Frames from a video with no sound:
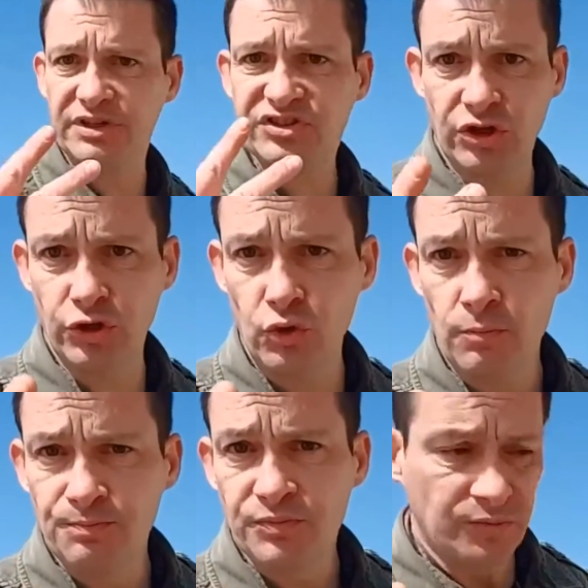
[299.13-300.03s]
2,
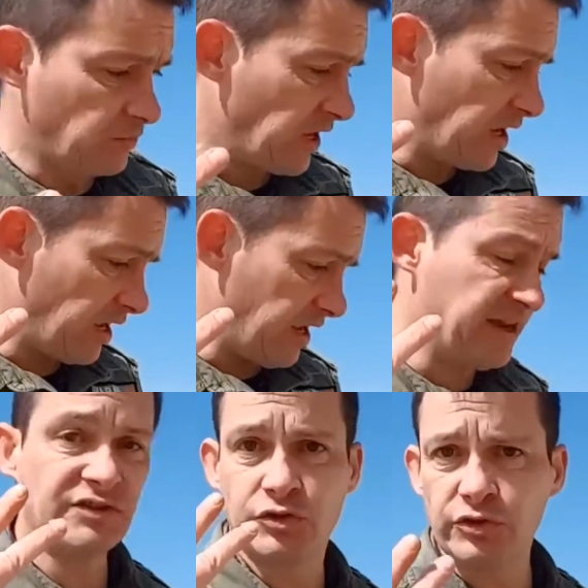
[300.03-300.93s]

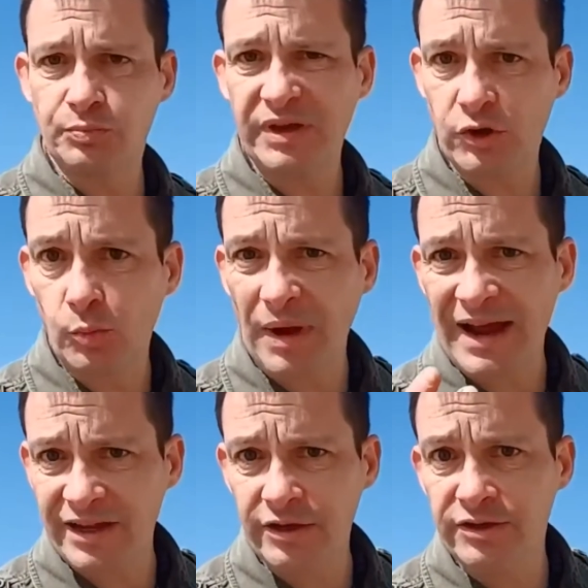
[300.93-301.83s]
it does pick up
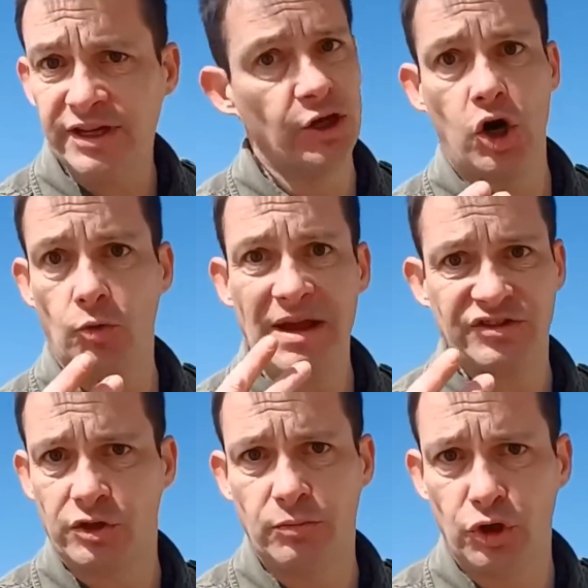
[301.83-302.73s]
iron in all
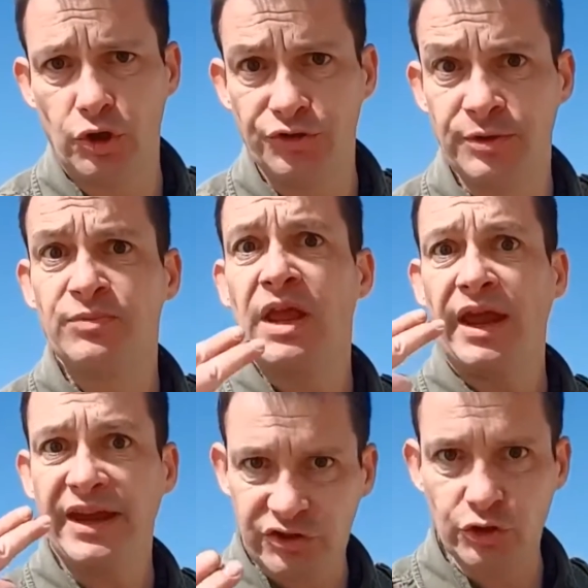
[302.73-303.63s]
metal mode.
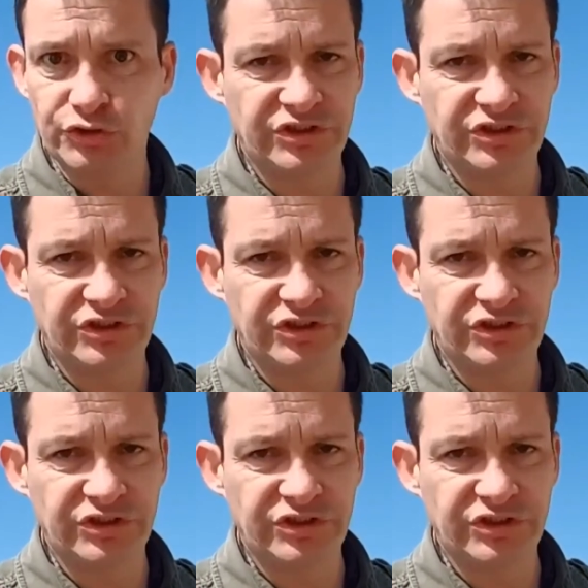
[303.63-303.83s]
It does